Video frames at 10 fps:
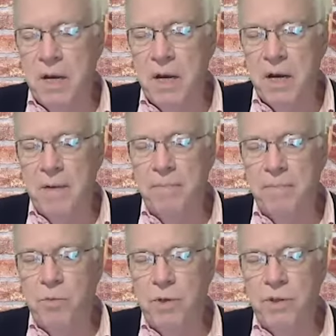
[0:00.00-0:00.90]
who
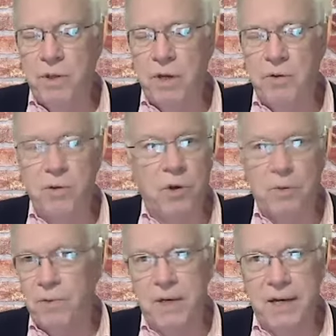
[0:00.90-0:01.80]
know
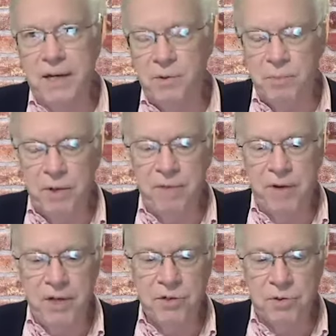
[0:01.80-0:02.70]
I'm connected with Braver
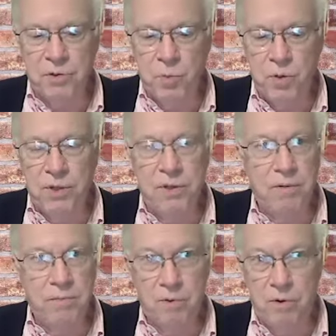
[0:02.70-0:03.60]
Angels, with
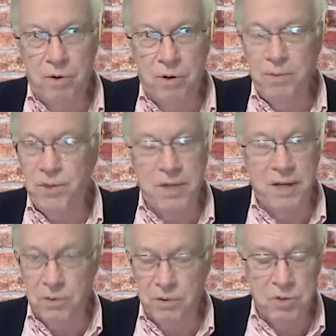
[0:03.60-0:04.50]
almost
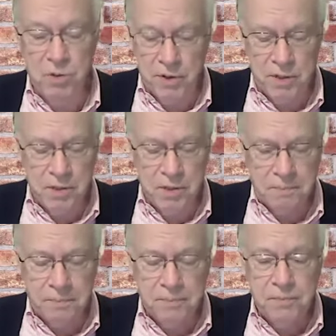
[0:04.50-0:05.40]
identical stories,
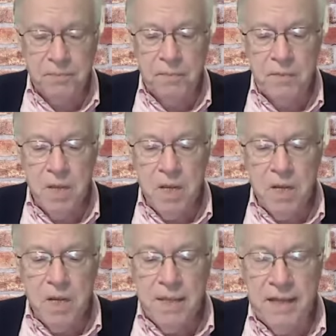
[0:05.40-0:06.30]

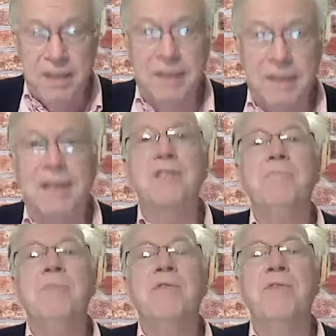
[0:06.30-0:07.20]
that in the last
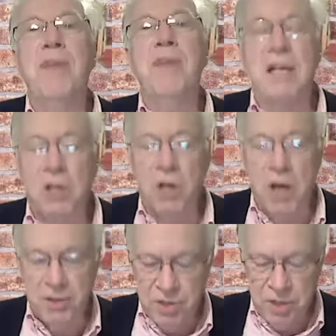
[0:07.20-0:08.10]
month they had
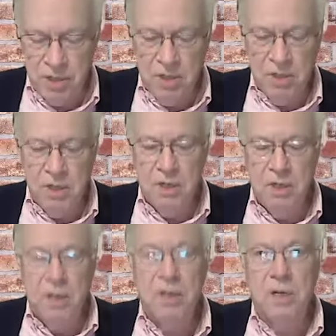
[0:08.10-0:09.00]
lost
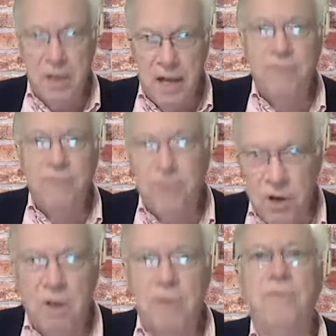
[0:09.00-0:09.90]

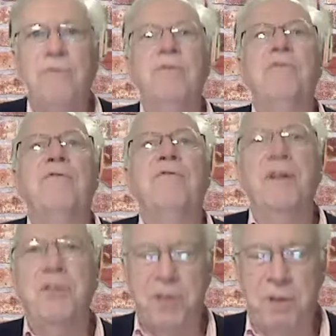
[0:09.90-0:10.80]
lifelong
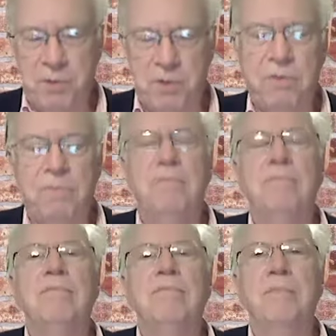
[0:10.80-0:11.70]
friendships.
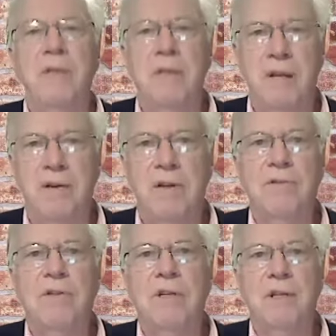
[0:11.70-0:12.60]
They'd
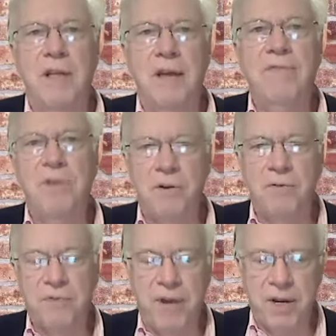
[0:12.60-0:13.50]
lost lifelong
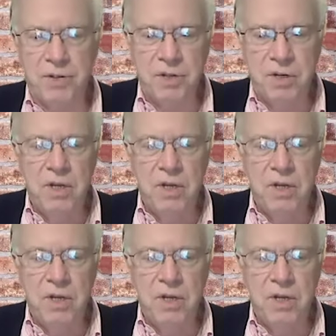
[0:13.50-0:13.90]
friends